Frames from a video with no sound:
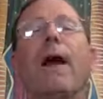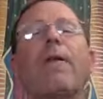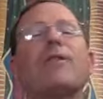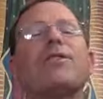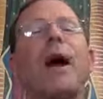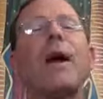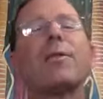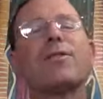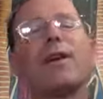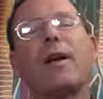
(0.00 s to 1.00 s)
Various
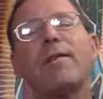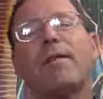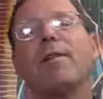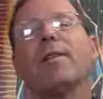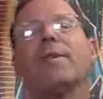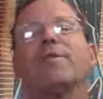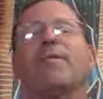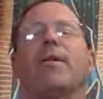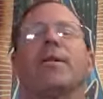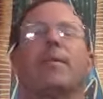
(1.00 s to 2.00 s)
titles are given to Holy
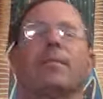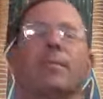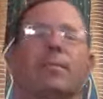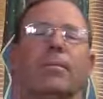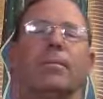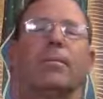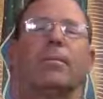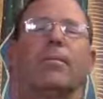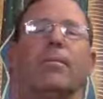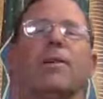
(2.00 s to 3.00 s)
Spirit.
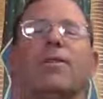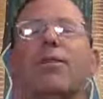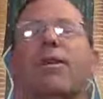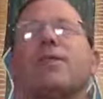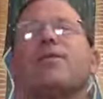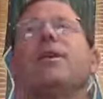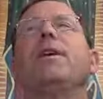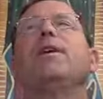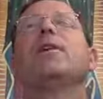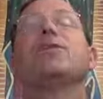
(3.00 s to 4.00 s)
He's known as
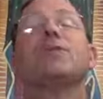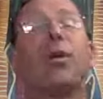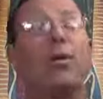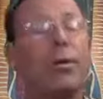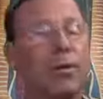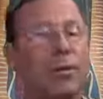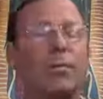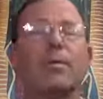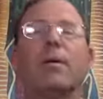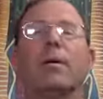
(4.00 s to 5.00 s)
the Consoler,
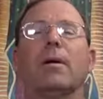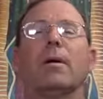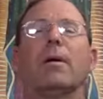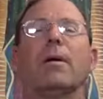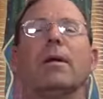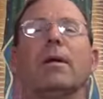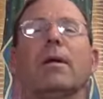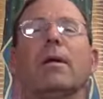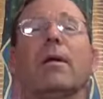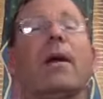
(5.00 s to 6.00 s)

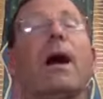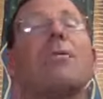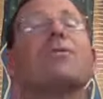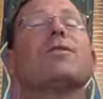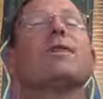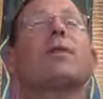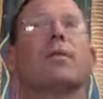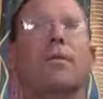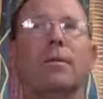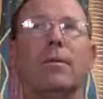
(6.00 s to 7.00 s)
the Counselor,